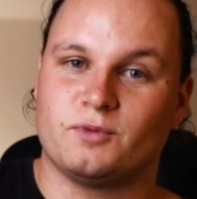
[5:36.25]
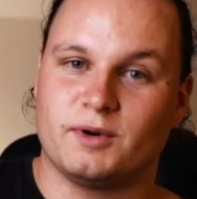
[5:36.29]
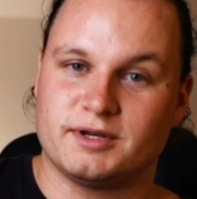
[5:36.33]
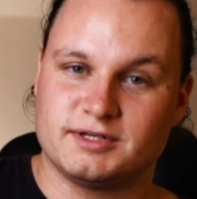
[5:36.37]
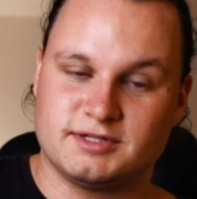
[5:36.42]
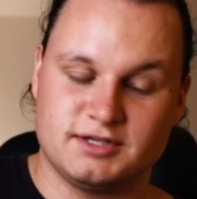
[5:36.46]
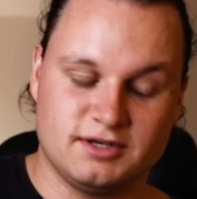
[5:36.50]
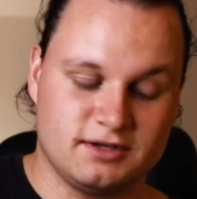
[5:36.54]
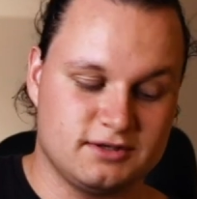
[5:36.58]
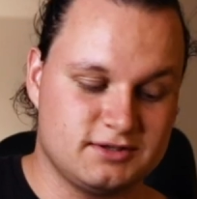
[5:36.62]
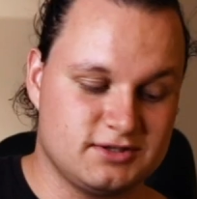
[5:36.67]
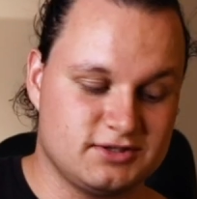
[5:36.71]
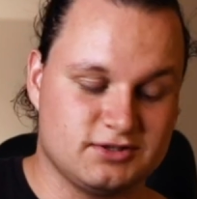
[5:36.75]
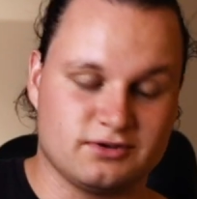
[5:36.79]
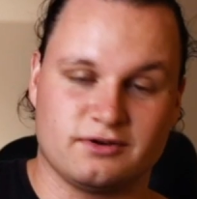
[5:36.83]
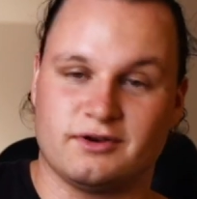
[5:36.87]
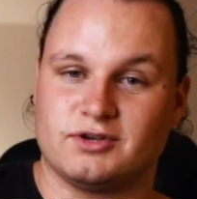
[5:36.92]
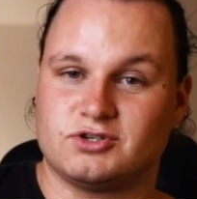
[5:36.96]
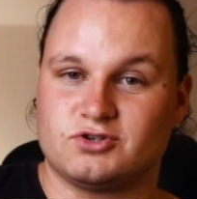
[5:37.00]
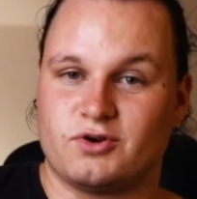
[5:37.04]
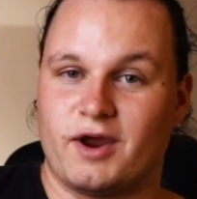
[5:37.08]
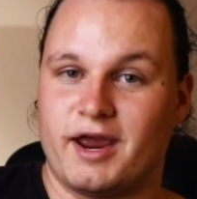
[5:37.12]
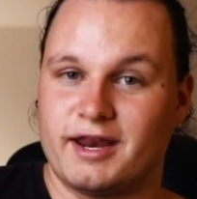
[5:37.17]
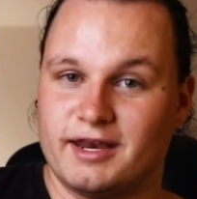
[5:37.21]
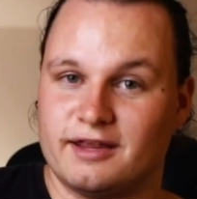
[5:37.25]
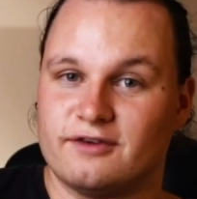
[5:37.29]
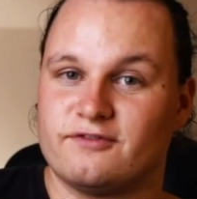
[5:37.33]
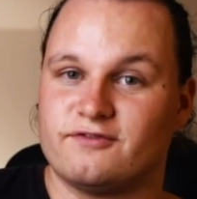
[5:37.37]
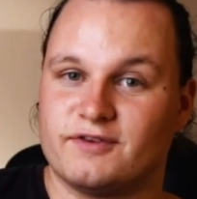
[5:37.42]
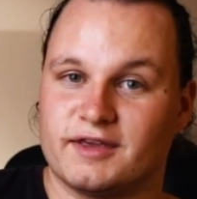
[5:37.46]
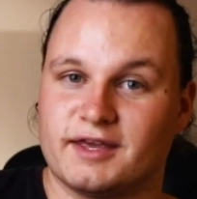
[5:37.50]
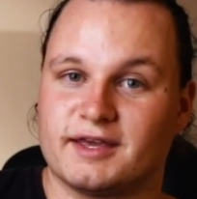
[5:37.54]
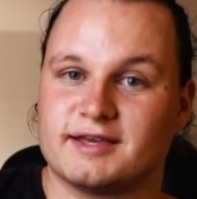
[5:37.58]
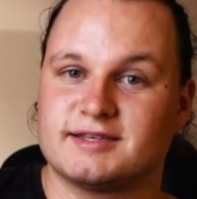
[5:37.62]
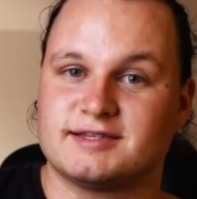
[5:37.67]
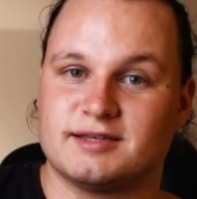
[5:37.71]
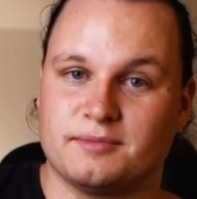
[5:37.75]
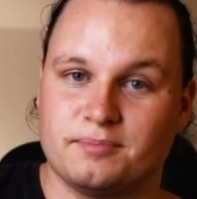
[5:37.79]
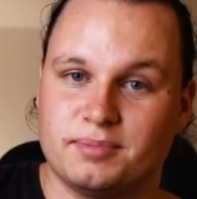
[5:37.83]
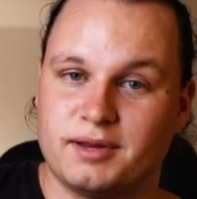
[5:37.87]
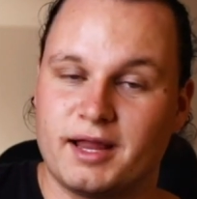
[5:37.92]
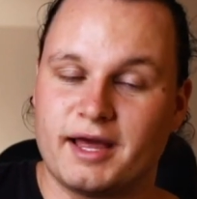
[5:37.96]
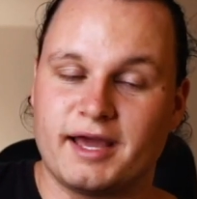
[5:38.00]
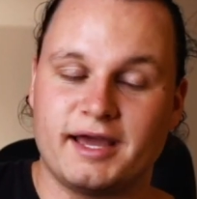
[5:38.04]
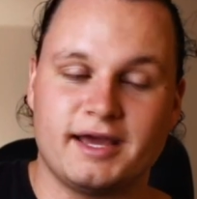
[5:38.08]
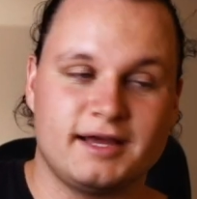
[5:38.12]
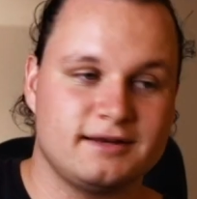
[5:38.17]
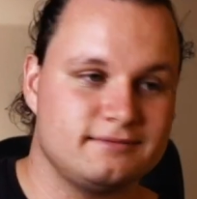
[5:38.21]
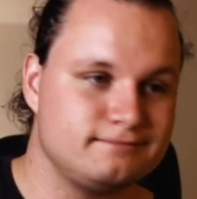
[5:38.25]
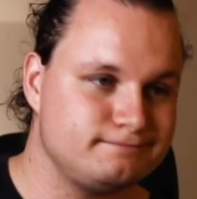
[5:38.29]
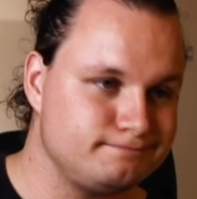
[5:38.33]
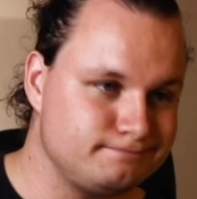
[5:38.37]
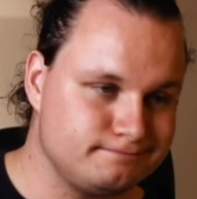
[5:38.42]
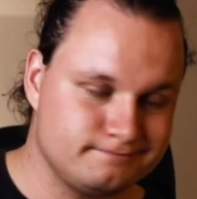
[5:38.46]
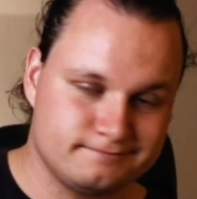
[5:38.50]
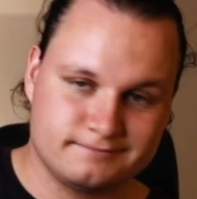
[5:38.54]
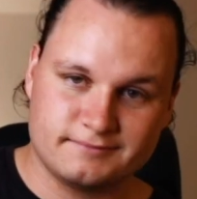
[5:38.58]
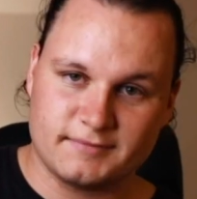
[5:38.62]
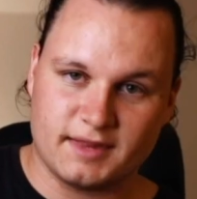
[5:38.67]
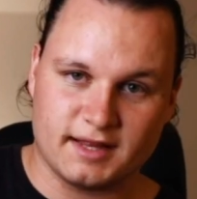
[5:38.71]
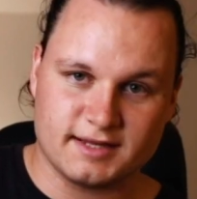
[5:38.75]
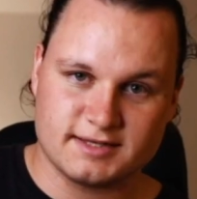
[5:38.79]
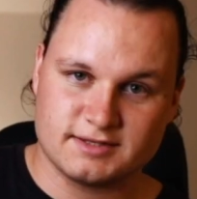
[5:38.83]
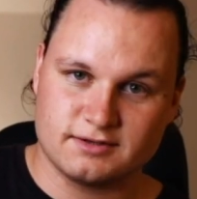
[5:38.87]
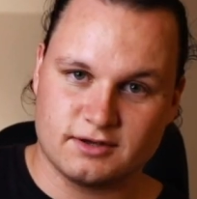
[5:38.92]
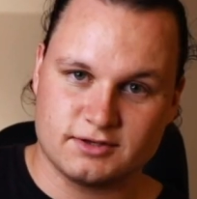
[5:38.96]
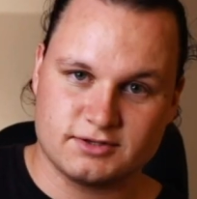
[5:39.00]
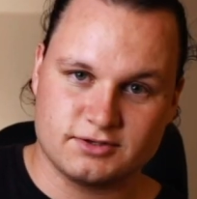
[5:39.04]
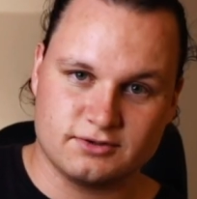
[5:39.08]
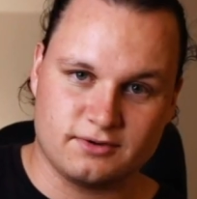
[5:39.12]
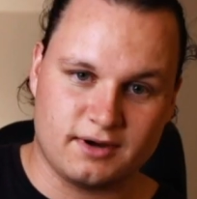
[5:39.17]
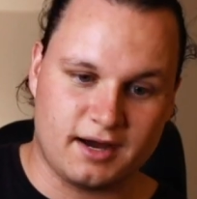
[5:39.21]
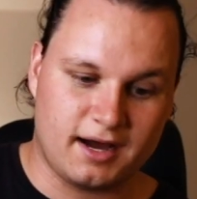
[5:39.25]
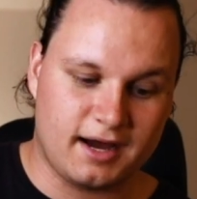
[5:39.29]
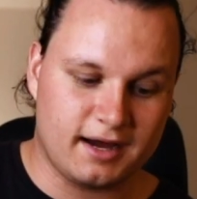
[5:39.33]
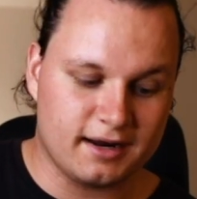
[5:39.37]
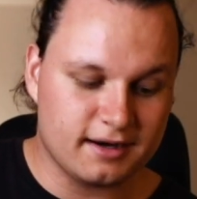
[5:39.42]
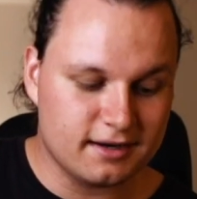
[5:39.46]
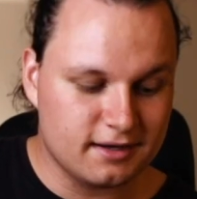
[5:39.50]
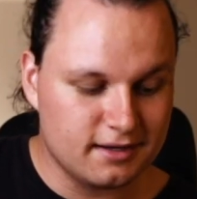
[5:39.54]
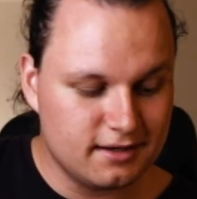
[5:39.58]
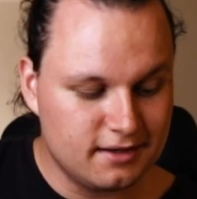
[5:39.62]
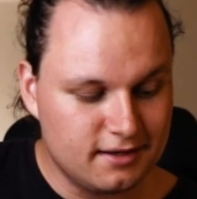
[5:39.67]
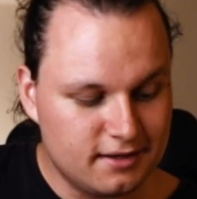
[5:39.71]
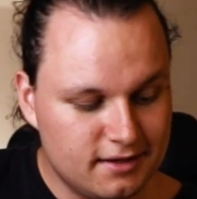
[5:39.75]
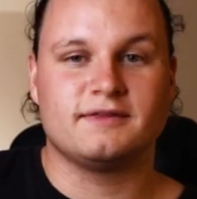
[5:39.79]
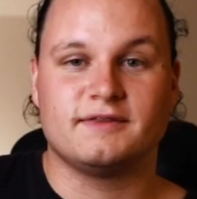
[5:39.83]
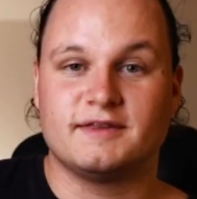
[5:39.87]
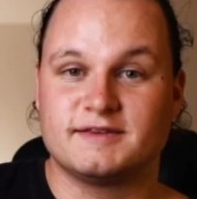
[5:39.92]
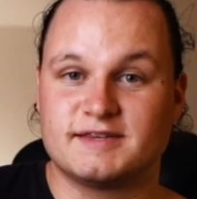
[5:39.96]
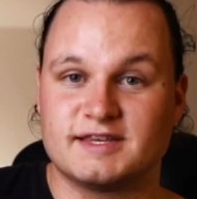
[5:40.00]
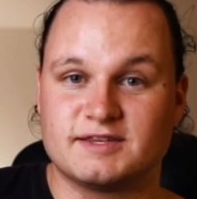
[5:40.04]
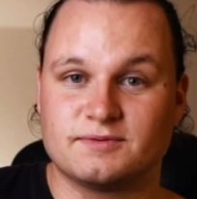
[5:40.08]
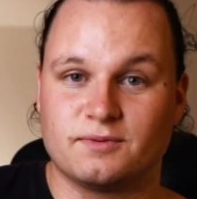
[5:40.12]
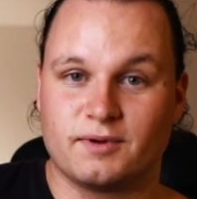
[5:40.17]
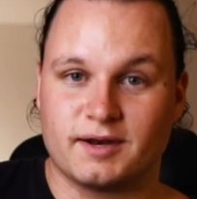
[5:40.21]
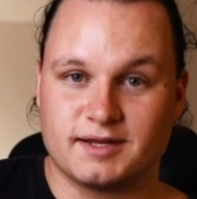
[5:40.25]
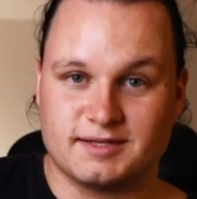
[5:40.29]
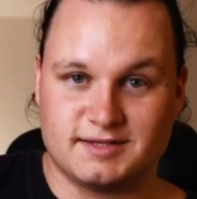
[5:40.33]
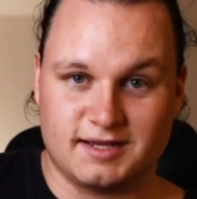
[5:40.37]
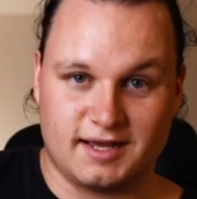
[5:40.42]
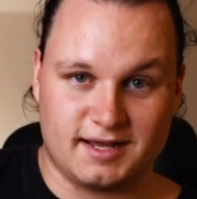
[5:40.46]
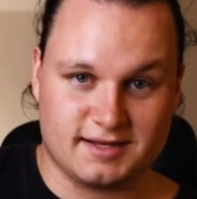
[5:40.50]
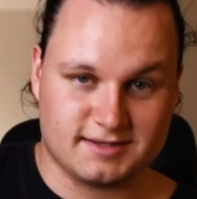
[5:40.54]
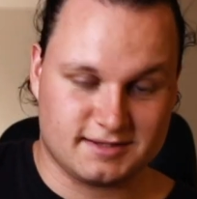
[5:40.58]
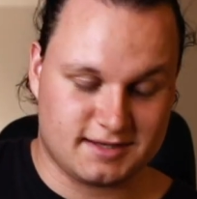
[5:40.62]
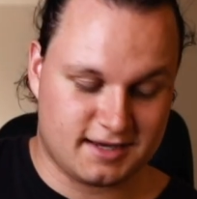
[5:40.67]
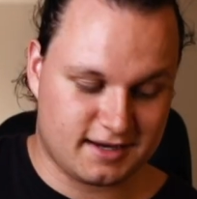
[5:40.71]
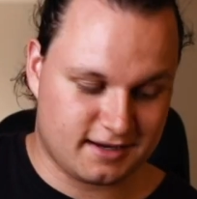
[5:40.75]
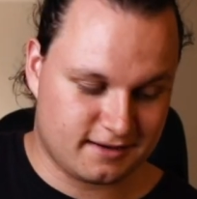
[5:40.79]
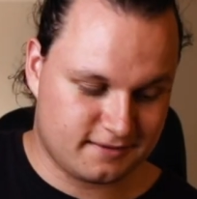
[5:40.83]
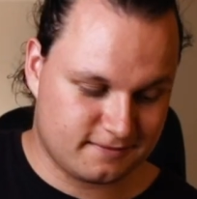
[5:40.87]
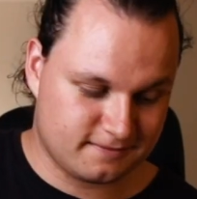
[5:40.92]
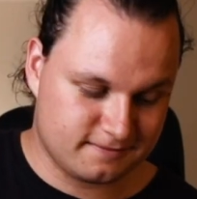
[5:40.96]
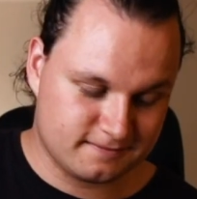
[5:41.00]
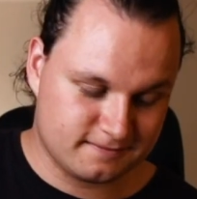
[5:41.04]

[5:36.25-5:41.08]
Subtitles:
Once you sort of train your fingers to play it, it's not too hard. This is what it sounds like.